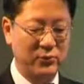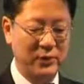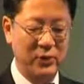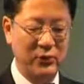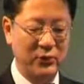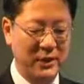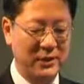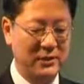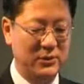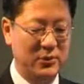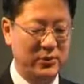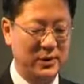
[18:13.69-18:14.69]
we don't need a
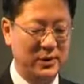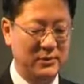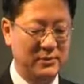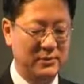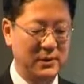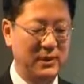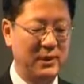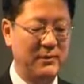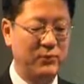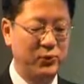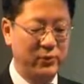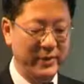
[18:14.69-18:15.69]
donor and
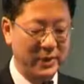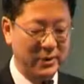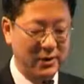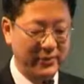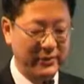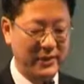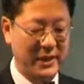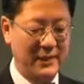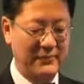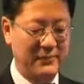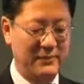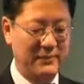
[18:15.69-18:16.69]
improving quality of
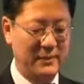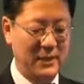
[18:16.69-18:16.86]
life.